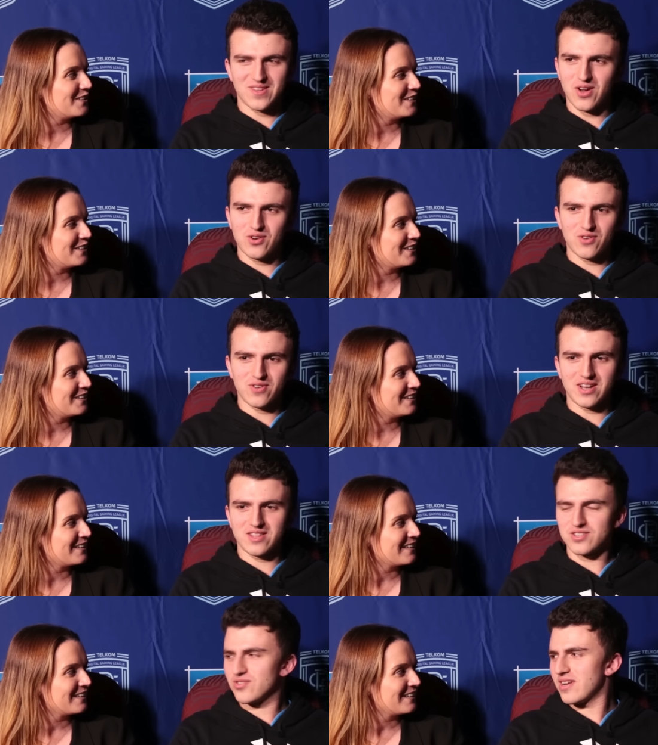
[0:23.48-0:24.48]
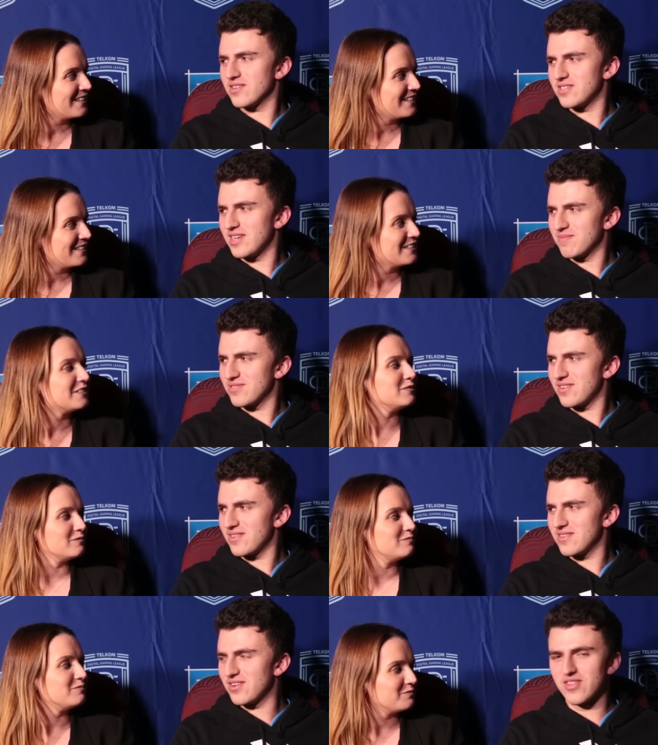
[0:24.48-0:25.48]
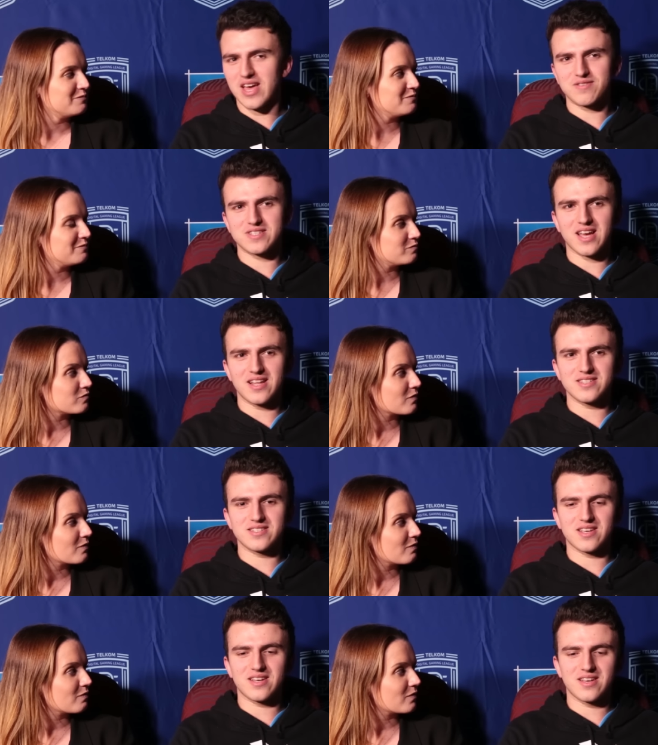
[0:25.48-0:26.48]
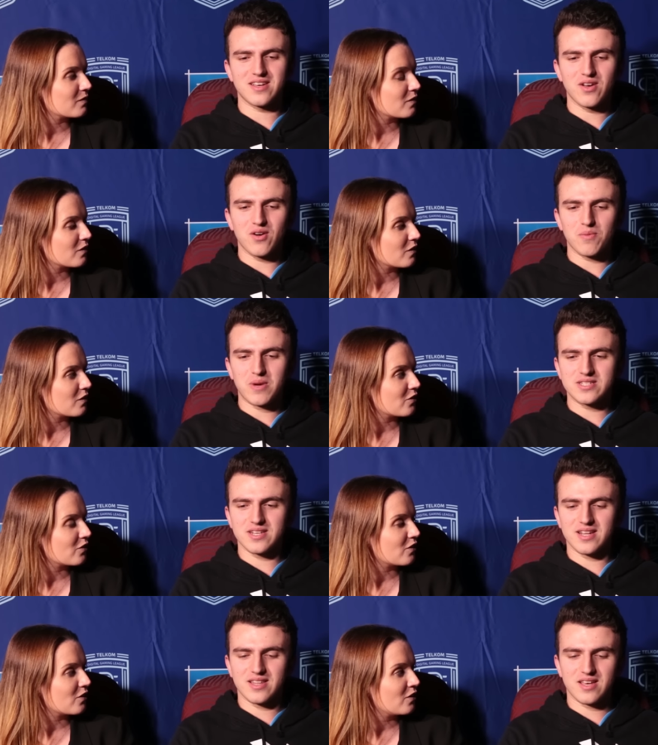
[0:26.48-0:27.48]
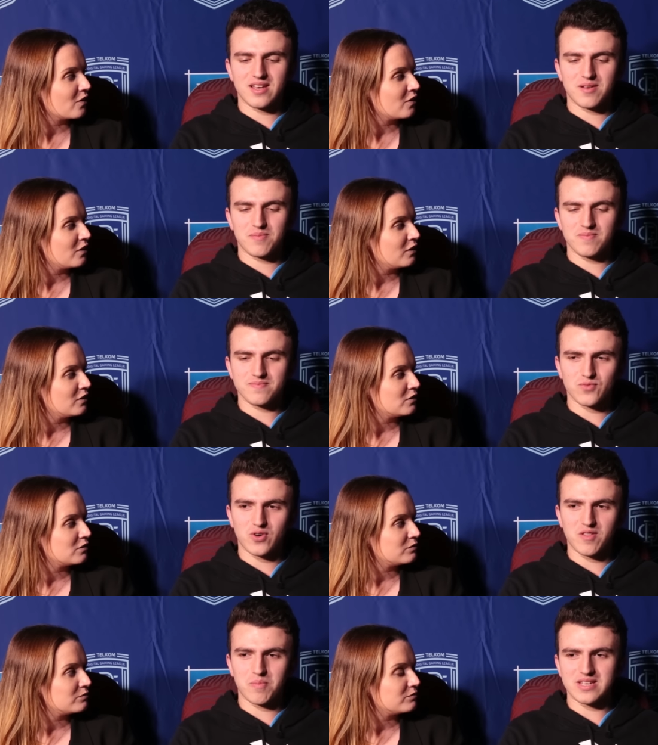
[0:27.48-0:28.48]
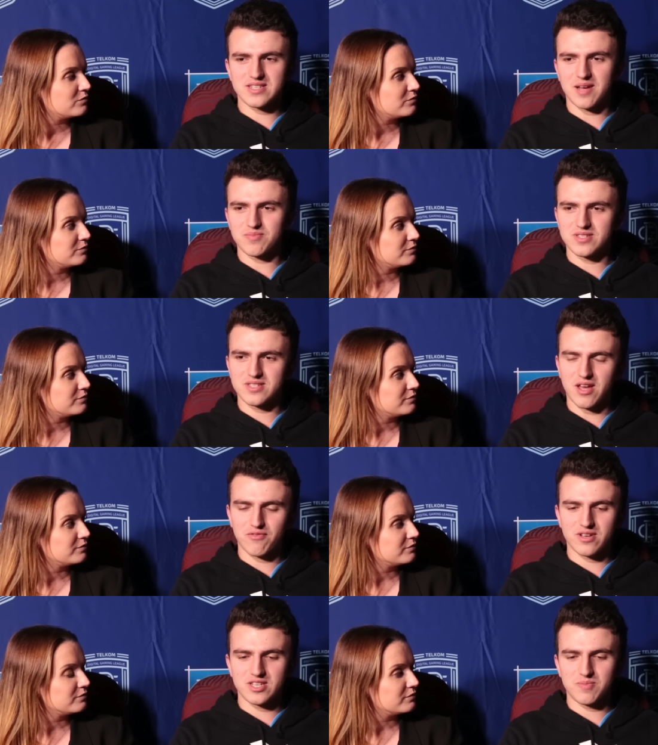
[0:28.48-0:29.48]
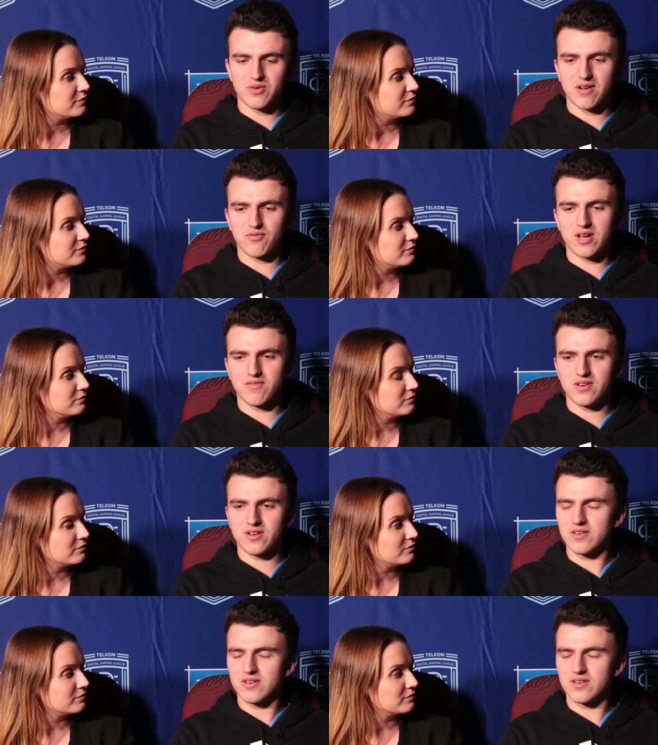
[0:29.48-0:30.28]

Speaker 1: No, not really. They're just a really good team. So you know, they have Scant. He's a, uh, basically the one of the best captains South Africa. He's been around forever. You